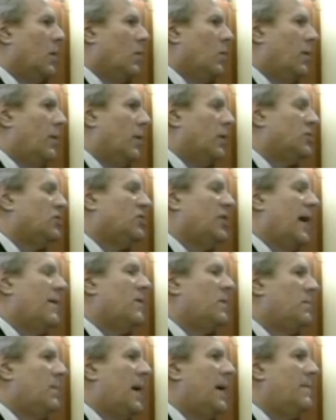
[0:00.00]
And there are
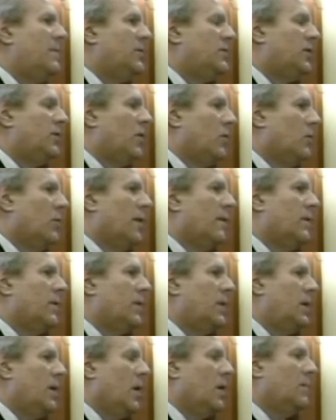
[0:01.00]
7 babies in the river.
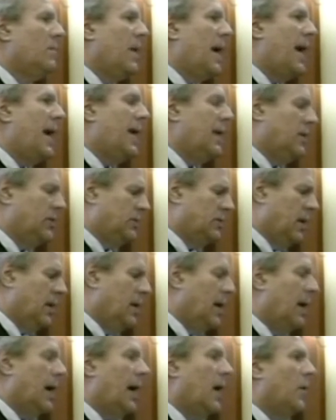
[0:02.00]
The young man is
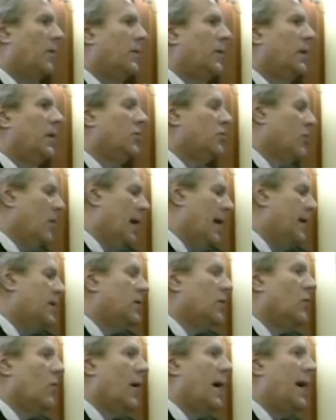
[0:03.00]
out there trying
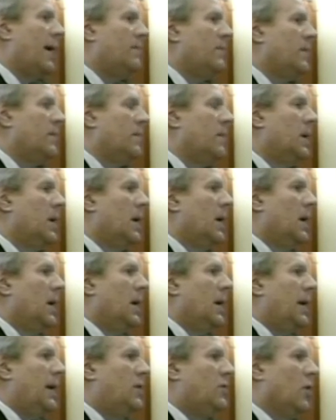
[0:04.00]
to grab them.
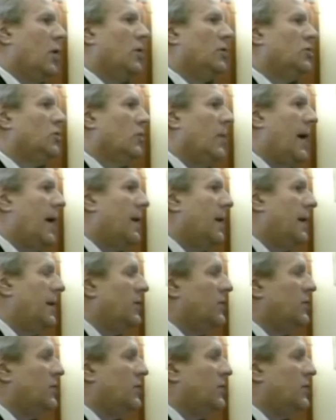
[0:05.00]
He turns around and he